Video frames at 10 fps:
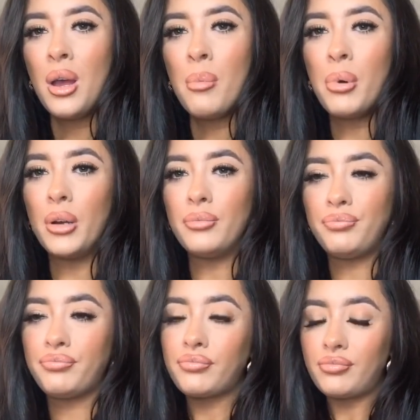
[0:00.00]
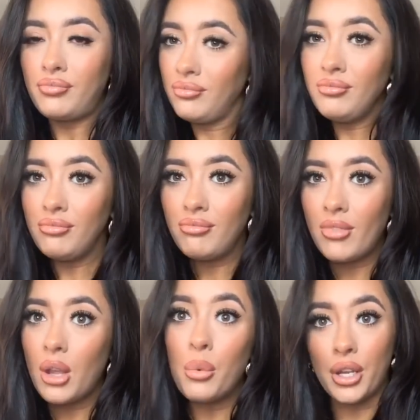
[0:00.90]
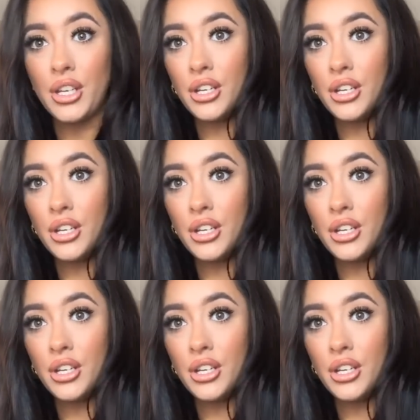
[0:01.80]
But what can you